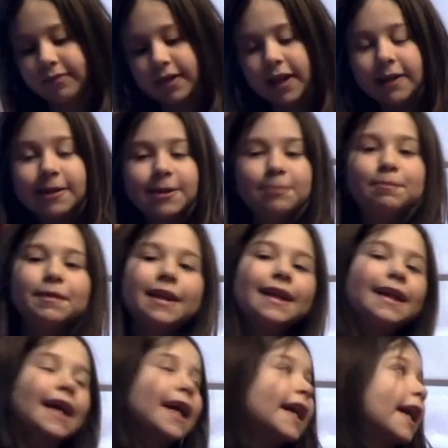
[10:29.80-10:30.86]

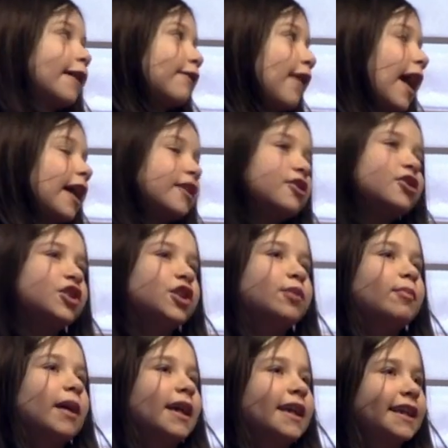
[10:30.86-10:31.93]
Speaking of allergy
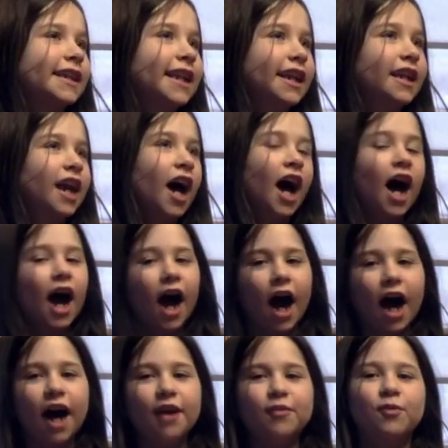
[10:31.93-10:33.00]
medicine,
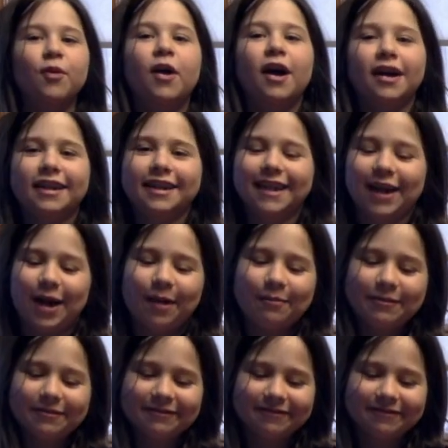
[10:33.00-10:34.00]
I want some.